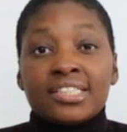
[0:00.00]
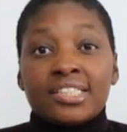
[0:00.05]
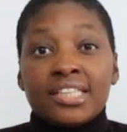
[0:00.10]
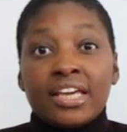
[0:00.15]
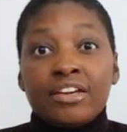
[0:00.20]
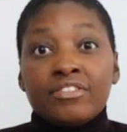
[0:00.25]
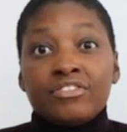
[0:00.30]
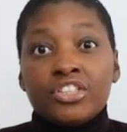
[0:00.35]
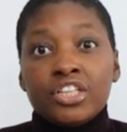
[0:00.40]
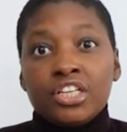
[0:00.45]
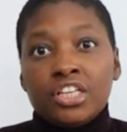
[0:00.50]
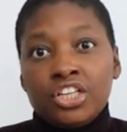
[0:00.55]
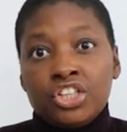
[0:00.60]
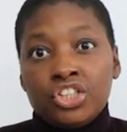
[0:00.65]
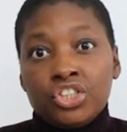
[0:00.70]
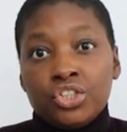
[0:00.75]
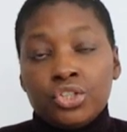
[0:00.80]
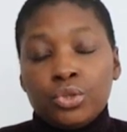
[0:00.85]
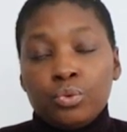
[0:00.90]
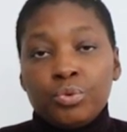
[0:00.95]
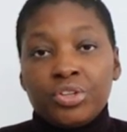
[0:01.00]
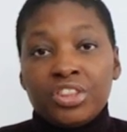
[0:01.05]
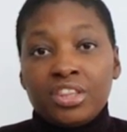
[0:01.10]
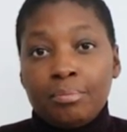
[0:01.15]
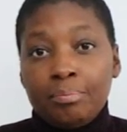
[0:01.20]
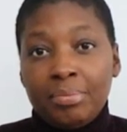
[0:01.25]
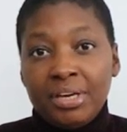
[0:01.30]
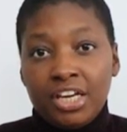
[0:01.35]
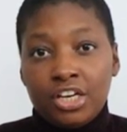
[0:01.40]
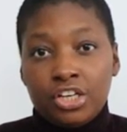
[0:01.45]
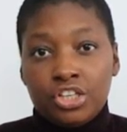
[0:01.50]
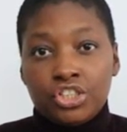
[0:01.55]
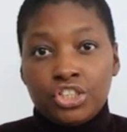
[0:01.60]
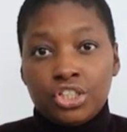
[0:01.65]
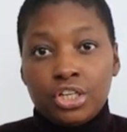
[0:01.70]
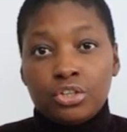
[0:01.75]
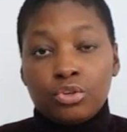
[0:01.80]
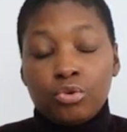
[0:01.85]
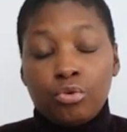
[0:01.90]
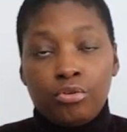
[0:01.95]
a safety issue with a
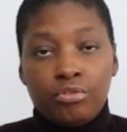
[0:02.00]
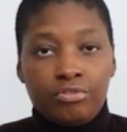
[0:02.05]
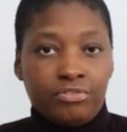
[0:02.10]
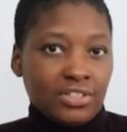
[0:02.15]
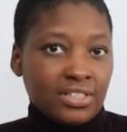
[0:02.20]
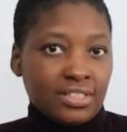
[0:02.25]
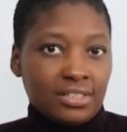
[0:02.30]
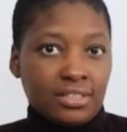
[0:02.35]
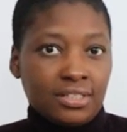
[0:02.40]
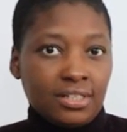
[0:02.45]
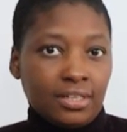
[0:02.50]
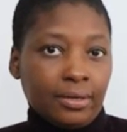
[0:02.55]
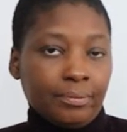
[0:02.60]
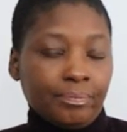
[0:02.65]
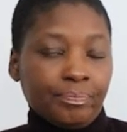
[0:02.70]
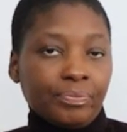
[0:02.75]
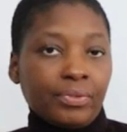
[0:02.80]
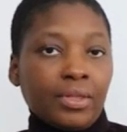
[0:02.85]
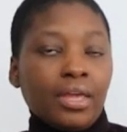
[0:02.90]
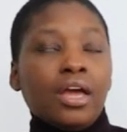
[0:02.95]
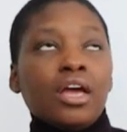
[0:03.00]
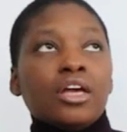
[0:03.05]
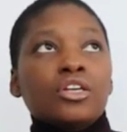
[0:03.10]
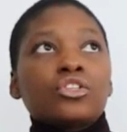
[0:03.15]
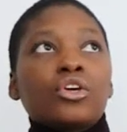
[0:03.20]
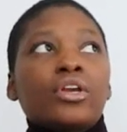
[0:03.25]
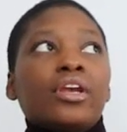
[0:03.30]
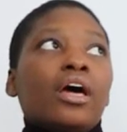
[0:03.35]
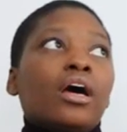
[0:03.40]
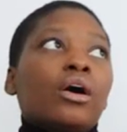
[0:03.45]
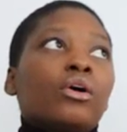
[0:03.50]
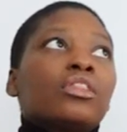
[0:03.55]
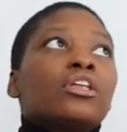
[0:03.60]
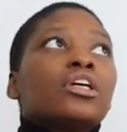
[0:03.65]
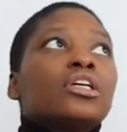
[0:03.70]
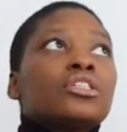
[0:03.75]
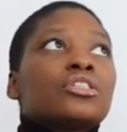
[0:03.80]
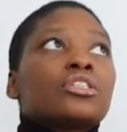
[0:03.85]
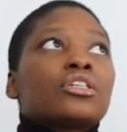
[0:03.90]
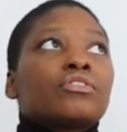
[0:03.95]
patient or visitor? So now
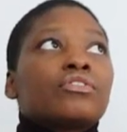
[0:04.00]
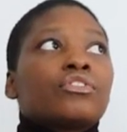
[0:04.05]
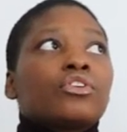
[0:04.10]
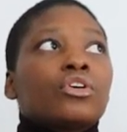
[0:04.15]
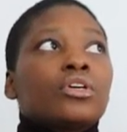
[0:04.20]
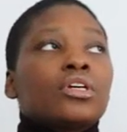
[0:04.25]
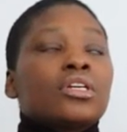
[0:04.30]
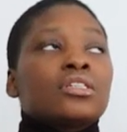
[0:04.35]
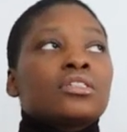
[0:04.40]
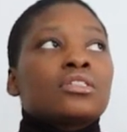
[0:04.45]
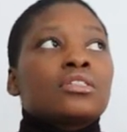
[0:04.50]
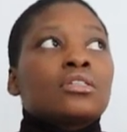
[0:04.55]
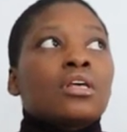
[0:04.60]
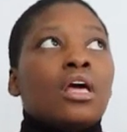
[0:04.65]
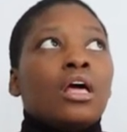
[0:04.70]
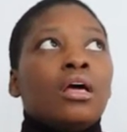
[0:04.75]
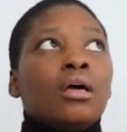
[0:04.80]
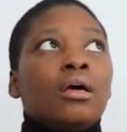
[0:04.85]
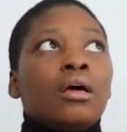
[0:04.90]
the interviewer is